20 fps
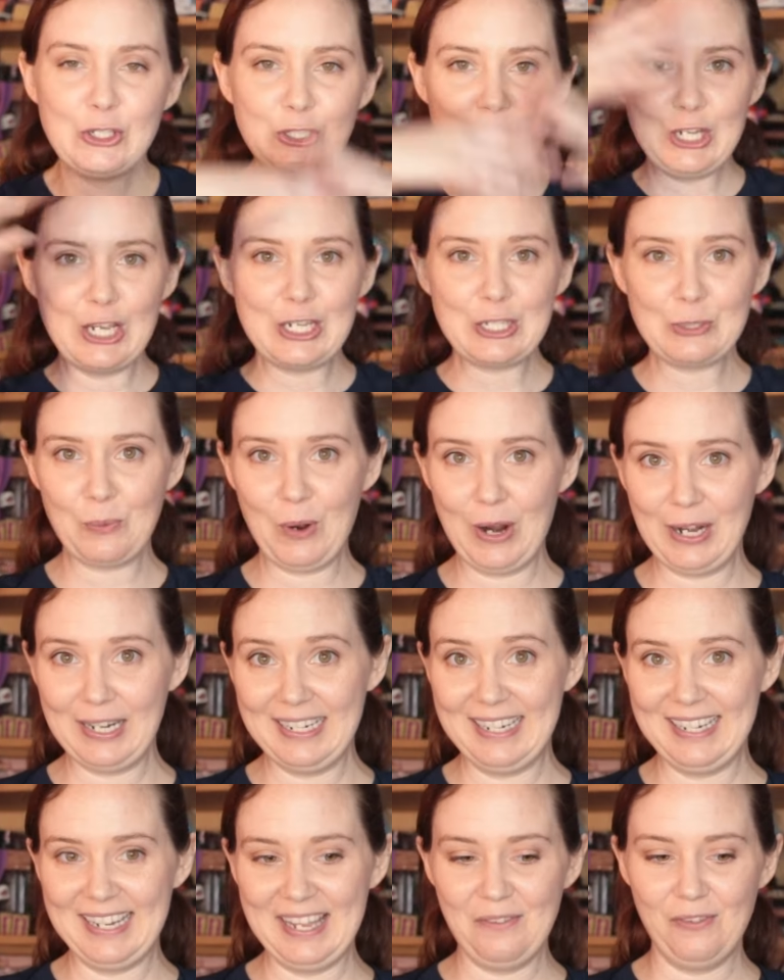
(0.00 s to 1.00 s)
just
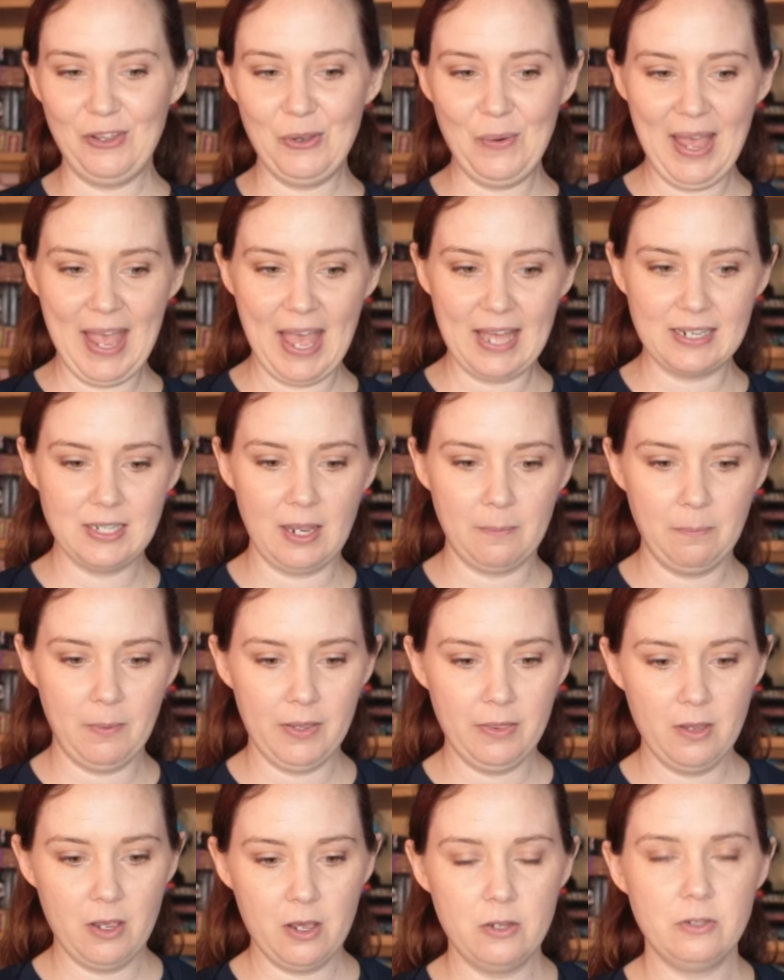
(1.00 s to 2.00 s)
wanted to give you a heads up
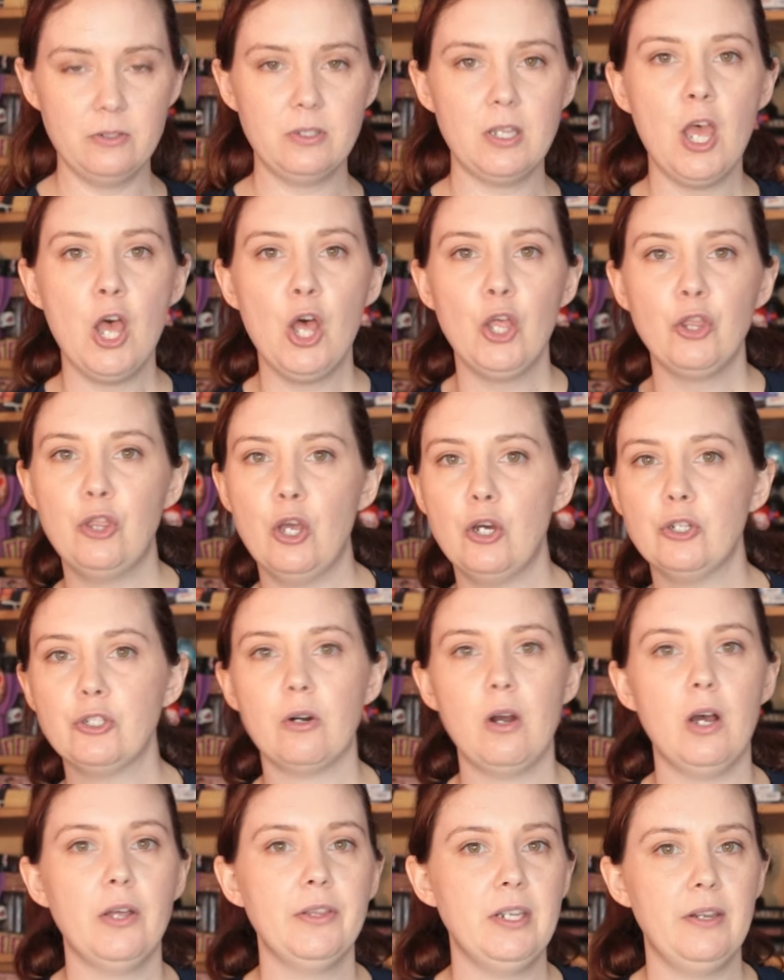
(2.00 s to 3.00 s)
on those. Those
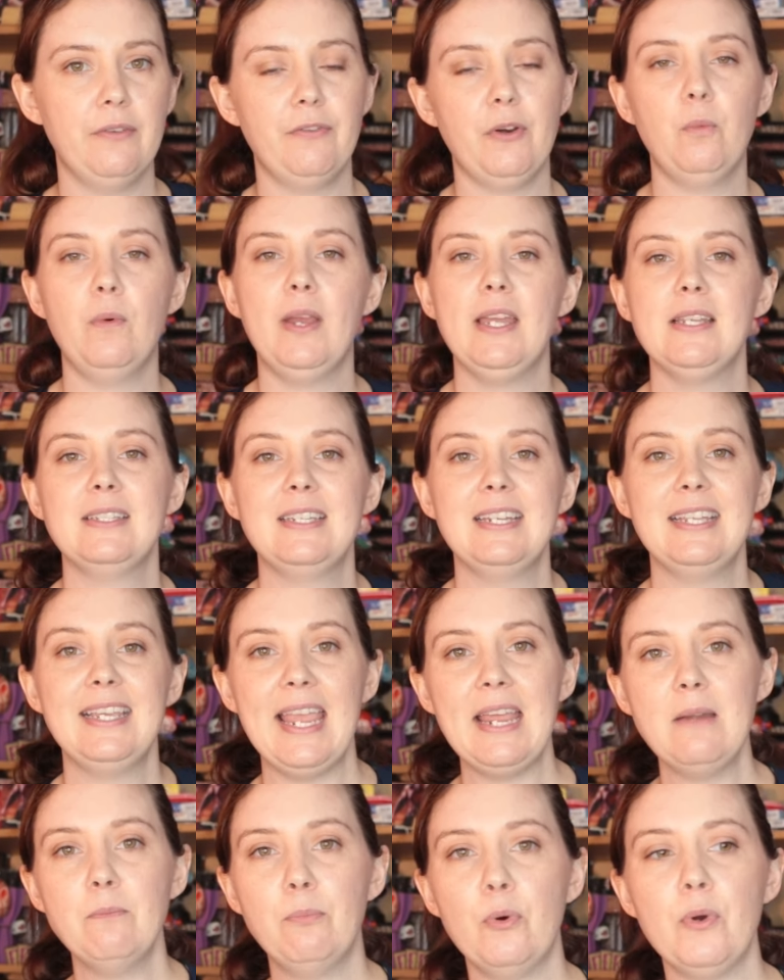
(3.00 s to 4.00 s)
are all the different ways to
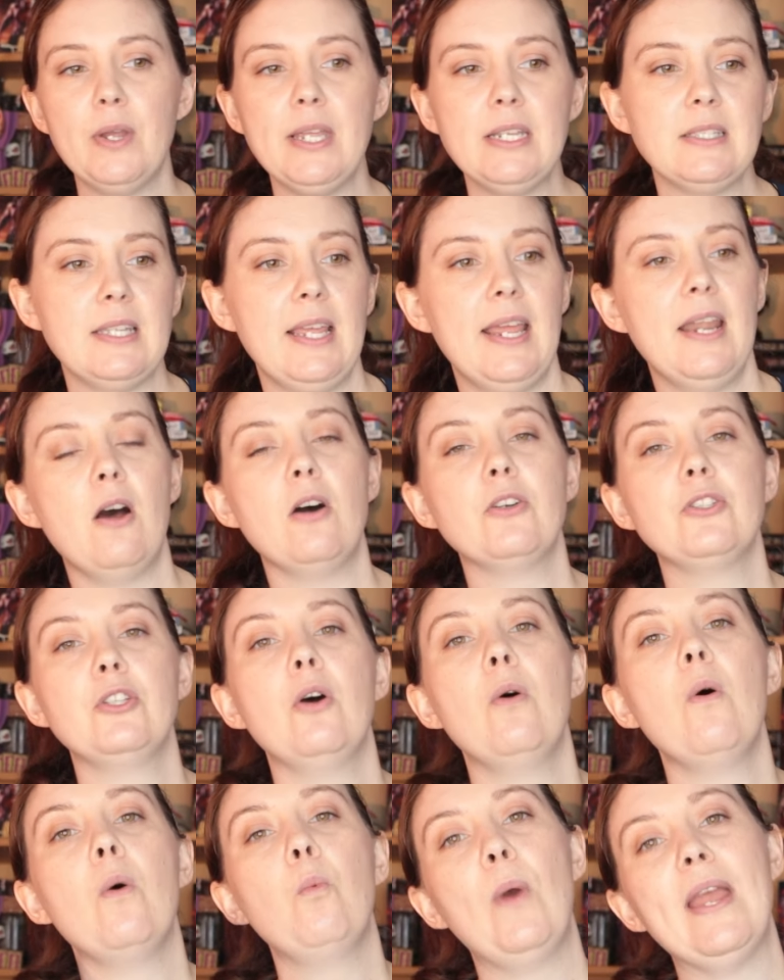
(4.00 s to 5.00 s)
gain points and
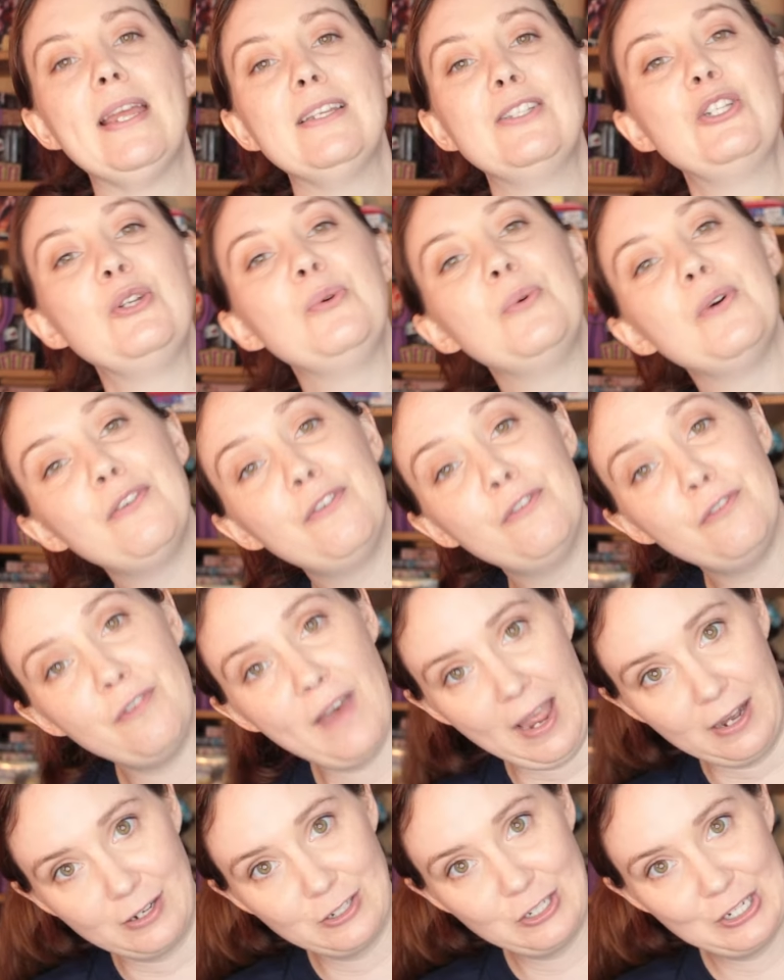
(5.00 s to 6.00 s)
also ways to
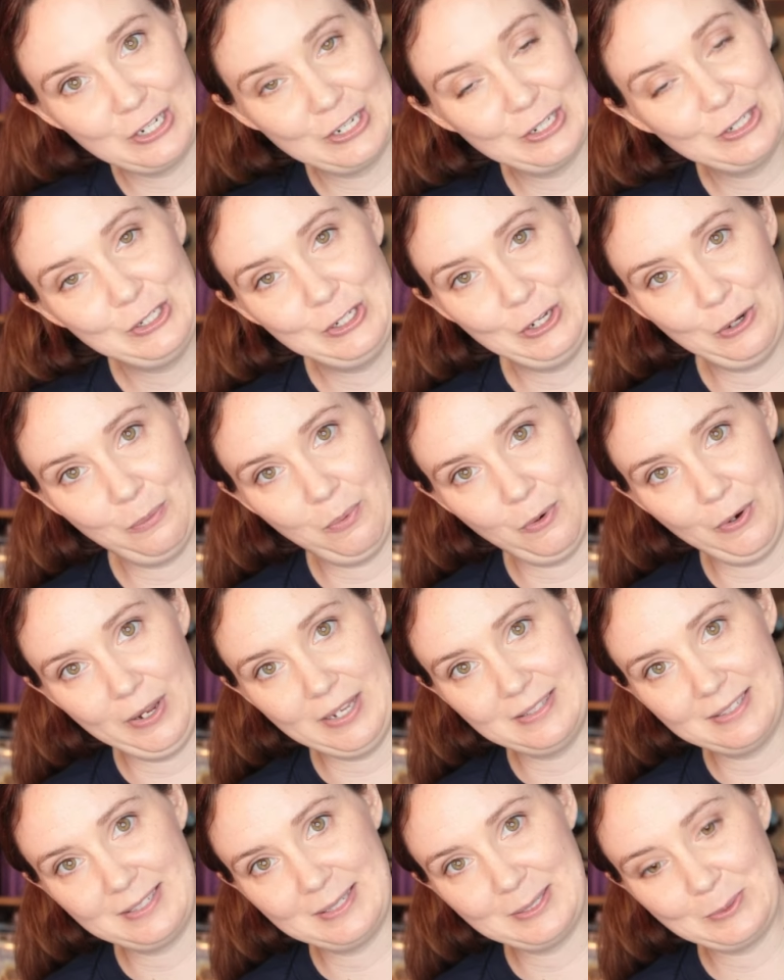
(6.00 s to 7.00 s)
affect your
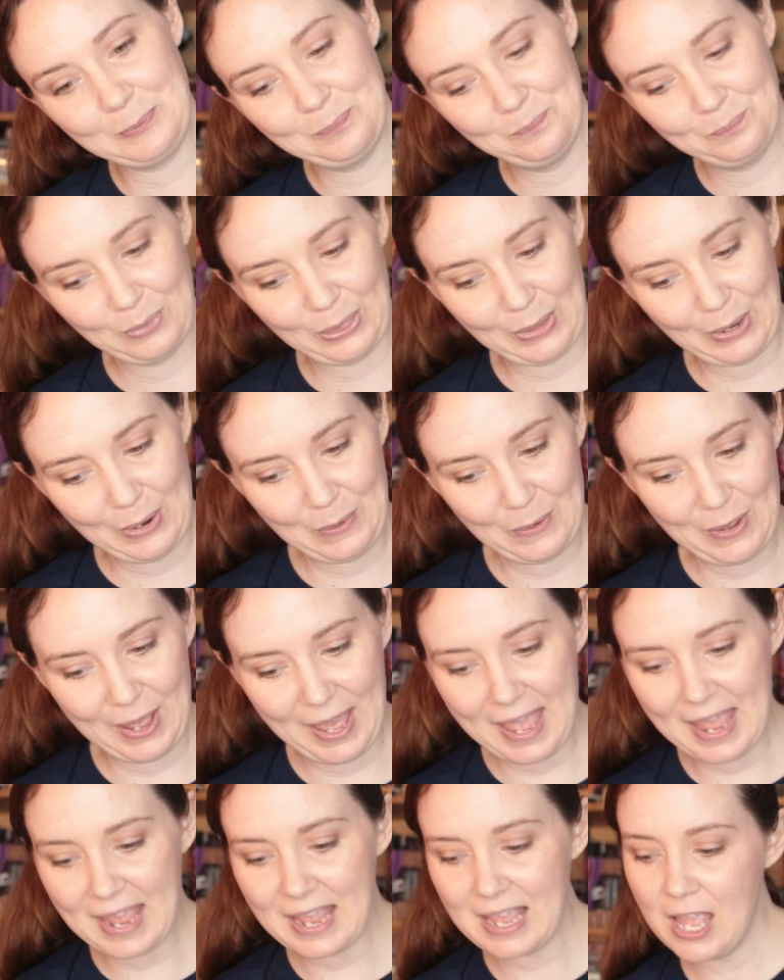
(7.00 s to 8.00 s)
points.
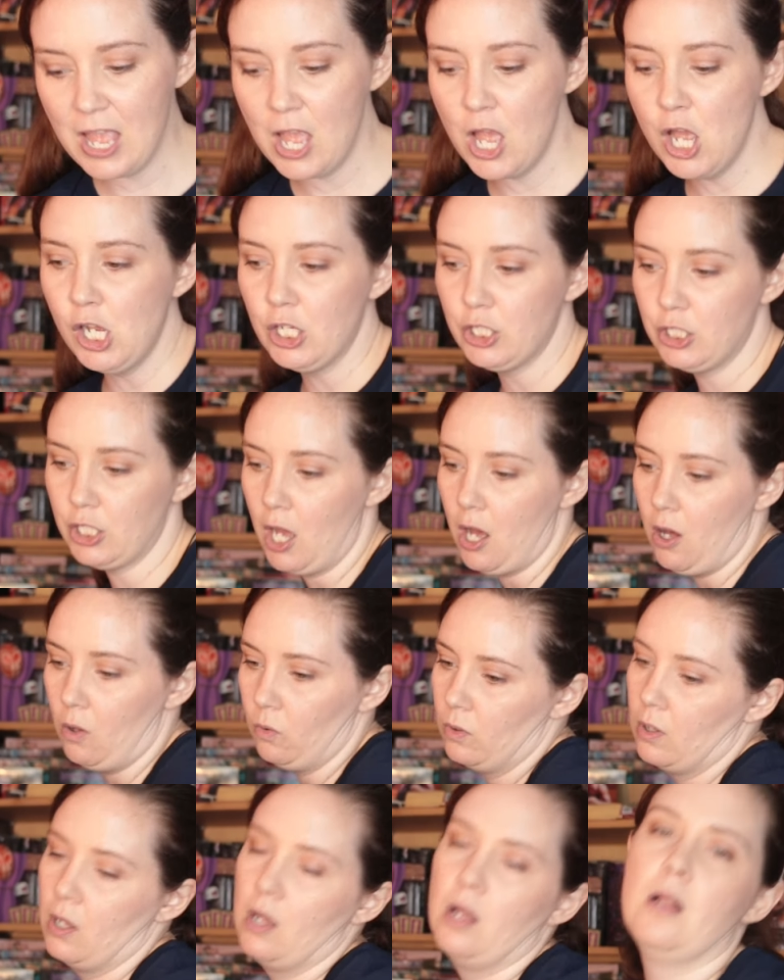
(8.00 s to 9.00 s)
Okay,
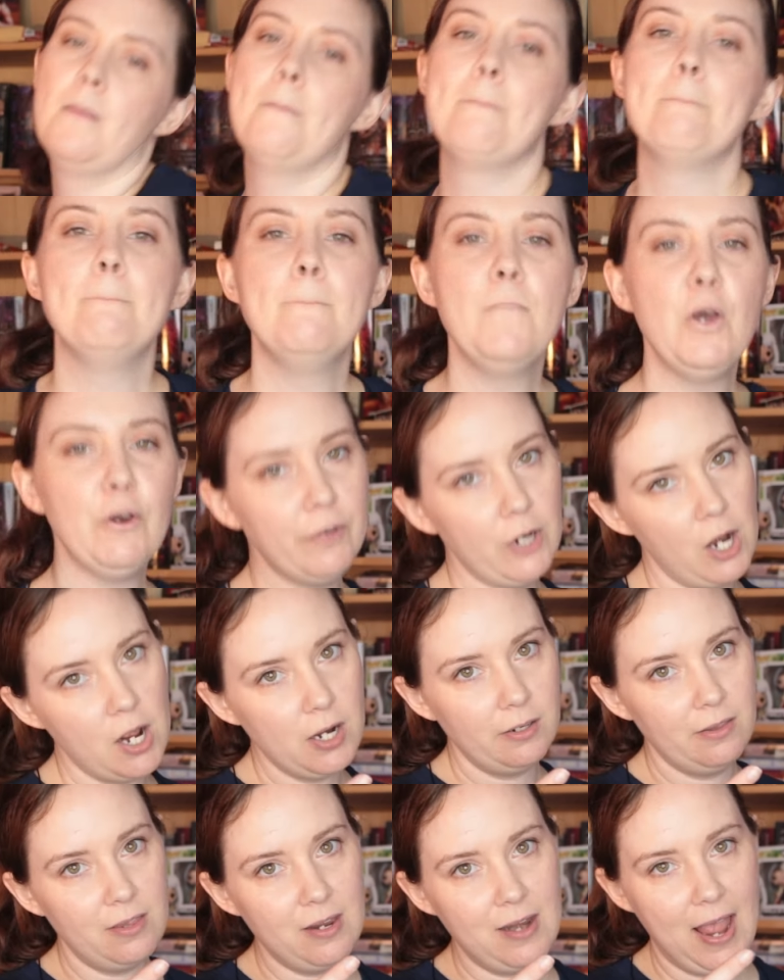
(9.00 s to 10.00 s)
so moving
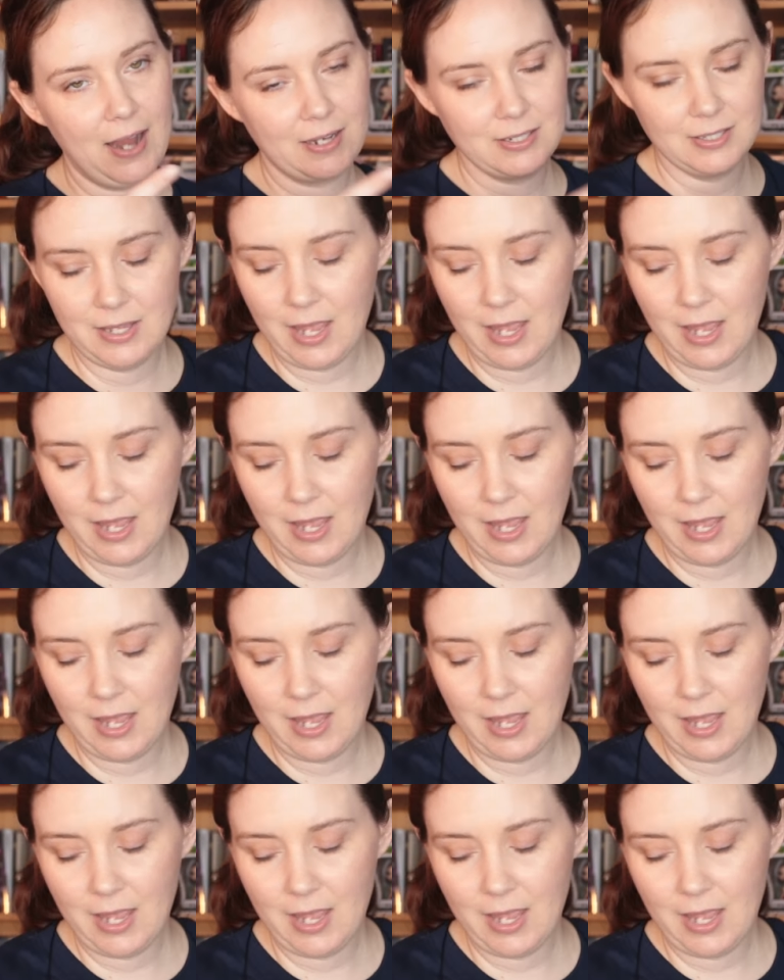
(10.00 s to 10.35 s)
on to the next